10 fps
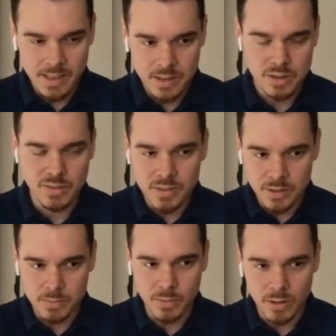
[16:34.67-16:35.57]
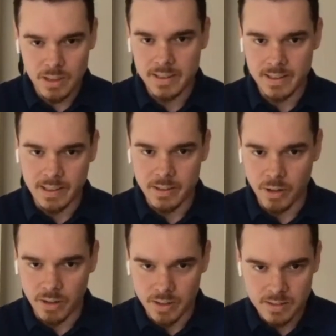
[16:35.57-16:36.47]
has shifted to more like
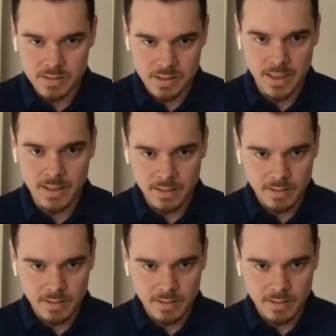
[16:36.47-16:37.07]
electronic style.